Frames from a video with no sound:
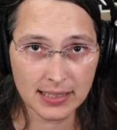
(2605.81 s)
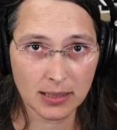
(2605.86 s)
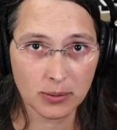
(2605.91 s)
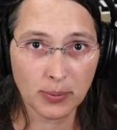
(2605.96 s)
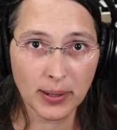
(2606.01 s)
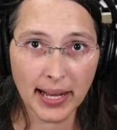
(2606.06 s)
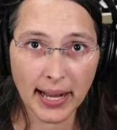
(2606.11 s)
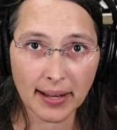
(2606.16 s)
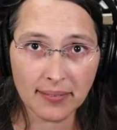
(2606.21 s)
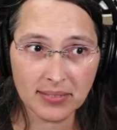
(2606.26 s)
We
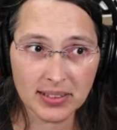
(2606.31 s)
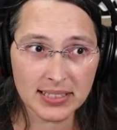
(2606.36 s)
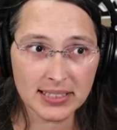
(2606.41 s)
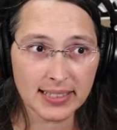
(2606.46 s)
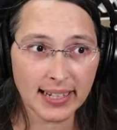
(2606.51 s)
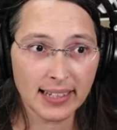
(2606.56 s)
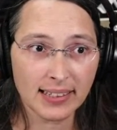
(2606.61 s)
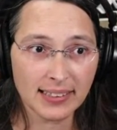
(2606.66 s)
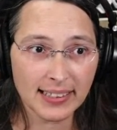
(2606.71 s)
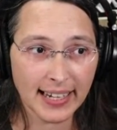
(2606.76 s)
have this
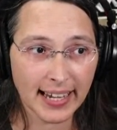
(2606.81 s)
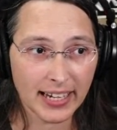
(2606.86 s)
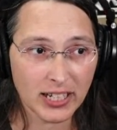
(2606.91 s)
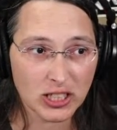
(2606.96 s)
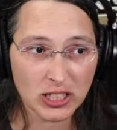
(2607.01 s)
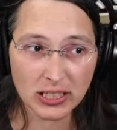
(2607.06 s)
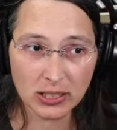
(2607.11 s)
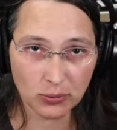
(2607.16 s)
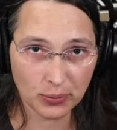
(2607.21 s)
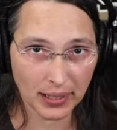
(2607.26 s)

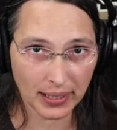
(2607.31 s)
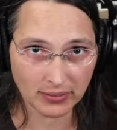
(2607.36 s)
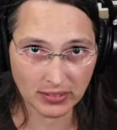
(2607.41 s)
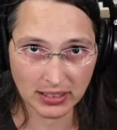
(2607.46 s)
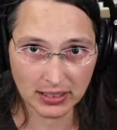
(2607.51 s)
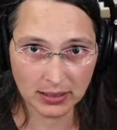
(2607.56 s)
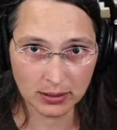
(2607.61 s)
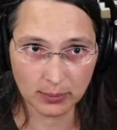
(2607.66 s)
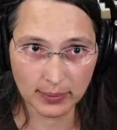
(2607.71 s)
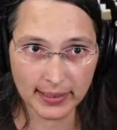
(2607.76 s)
allocation that we have to
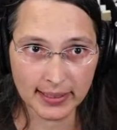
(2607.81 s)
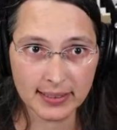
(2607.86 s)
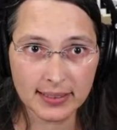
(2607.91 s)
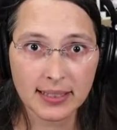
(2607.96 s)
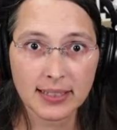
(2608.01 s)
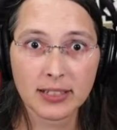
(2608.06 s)
deal with.